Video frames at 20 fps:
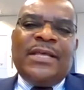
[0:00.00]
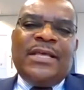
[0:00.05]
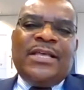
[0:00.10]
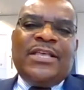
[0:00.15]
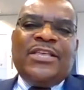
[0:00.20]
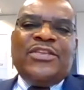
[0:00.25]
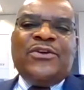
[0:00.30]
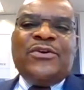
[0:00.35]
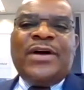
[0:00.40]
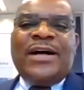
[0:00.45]

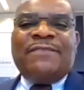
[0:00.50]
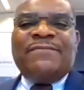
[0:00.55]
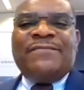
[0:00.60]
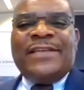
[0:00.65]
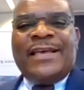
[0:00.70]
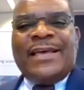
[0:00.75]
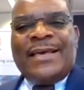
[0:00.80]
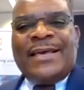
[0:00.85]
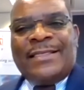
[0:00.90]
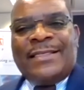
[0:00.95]
You have
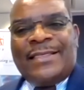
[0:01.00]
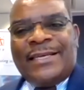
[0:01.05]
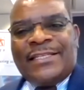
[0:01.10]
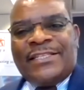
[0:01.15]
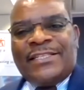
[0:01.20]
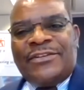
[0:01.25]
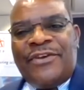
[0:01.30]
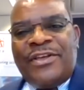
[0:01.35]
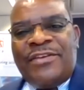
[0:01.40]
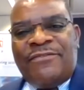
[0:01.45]
the
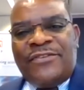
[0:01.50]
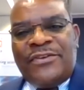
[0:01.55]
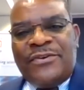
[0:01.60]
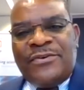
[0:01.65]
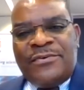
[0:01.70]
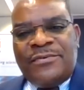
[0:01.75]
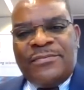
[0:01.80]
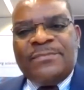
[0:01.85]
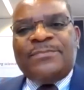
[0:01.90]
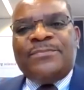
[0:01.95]
ethics review
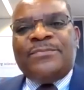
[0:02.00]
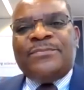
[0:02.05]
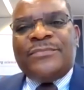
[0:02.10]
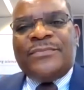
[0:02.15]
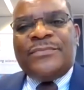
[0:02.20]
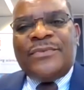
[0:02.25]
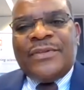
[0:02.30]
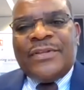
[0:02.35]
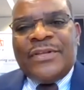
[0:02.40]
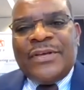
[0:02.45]

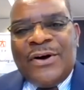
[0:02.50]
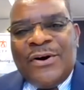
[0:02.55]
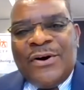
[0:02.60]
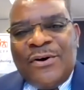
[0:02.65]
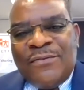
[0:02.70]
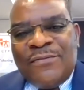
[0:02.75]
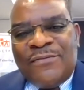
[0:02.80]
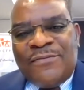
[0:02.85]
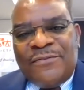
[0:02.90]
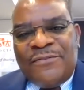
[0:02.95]

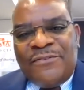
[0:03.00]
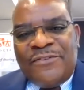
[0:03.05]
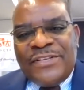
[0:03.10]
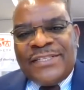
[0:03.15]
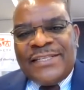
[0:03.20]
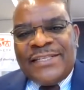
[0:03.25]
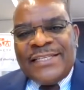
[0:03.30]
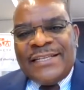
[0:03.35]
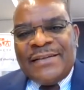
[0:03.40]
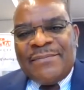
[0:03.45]
of
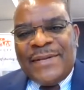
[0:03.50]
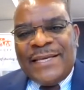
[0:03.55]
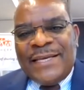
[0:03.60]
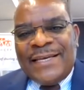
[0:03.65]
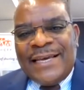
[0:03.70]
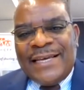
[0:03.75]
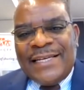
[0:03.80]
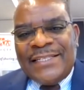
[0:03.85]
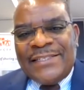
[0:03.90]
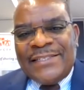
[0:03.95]
research
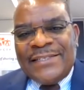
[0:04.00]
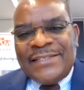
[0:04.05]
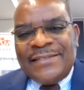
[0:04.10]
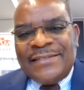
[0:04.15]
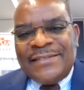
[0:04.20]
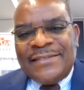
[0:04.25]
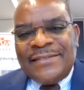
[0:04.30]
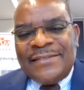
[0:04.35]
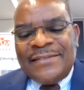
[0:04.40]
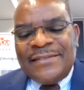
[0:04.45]

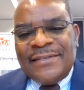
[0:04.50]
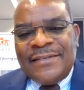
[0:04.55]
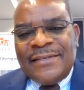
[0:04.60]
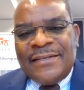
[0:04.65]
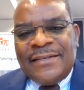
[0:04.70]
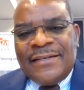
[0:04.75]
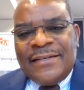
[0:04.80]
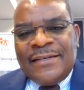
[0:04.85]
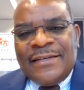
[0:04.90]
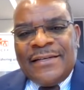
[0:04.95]
applications,
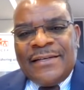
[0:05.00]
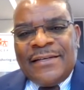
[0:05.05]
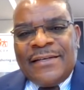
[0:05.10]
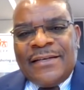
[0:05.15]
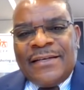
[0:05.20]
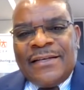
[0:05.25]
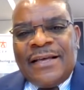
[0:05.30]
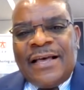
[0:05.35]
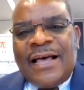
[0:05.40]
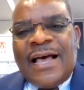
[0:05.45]

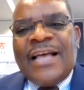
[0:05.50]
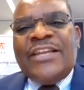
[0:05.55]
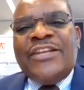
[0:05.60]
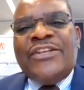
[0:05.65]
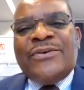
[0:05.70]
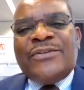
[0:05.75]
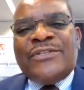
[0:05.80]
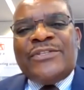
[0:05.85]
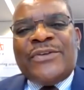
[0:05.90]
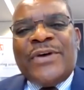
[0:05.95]
and you
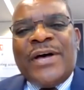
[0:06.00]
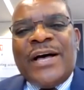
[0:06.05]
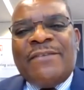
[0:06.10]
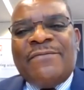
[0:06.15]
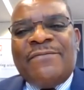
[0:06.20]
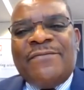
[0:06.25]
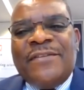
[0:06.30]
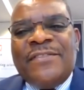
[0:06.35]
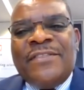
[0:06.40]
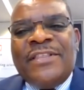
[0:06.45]
also have
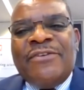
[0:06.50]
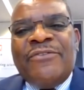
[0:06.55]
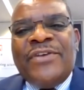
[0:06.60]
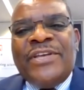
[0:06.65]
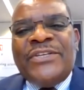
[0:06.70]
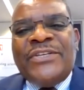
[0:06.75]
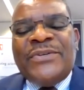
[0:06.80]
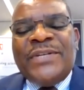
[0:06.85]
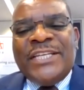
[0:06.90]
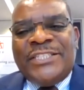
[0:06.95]
the
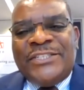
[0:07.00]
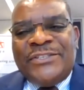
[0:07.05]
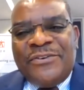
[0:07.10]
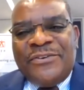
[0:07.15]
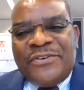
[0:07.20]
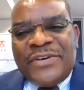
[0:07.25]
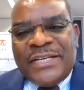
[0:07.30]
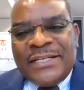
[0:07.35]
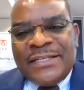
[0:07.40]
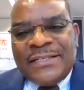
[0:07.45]

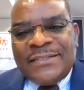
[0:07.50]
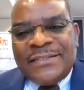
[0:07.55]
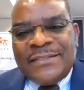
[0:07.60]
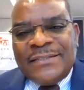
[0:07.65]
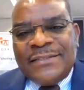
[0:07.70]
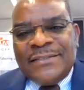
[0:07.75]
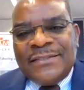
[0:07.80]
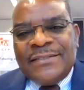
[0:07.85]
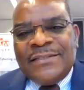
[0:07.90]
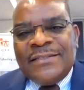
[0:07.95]
regulatory
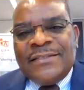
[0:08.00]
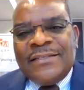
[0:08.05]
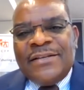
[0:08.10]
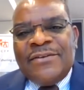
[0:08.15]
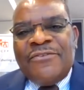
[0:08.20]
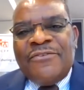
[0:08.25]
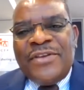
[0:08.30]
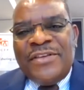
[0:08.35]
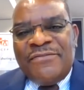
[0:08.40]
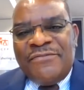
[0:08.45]

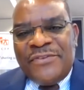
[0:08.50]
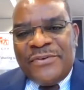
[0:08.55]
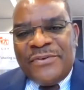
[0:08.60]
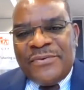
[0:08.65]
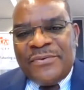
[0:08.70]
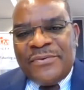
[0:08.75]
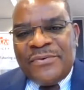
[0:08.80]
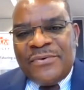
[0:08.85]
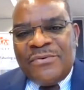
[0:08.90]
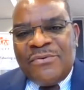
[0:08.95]
review
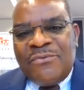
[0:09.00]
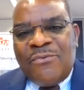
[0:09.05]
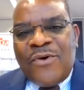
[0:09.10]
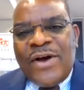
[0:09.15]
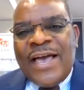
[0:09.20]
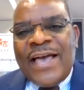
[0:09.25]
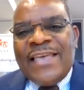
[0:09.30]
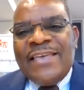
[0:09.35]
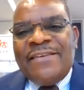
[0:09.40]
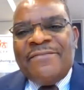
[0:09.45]

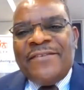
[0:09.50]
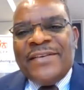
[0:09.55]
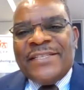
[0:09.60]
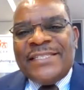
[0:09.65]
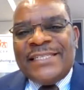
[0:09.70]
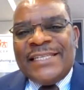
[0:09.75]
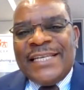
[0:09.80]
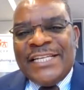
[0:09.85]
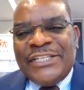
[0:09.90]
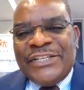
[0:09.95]
where
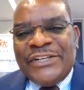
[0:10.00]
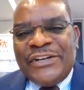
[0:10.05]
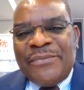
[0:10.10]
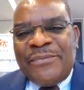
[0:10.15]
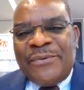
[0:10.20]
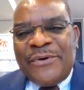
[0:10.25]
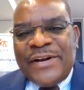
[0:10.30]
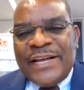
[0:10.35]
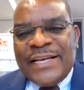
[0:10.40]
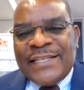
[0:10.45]
investigational
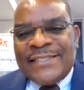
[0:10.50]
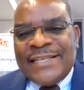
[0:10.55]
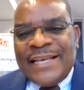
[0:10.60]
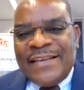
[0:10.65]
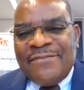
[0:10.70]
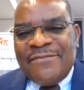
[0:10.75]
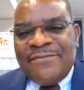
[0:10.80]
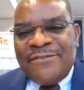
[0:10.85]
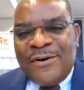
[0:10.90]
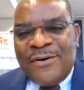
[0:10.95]
products are
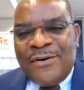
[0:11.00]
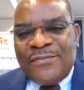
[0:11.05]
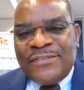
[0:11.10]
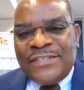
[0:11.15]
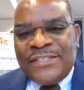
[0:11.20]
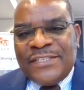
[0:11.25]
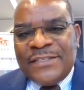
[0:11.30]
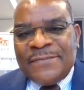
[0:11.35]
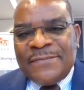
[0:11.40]
involved.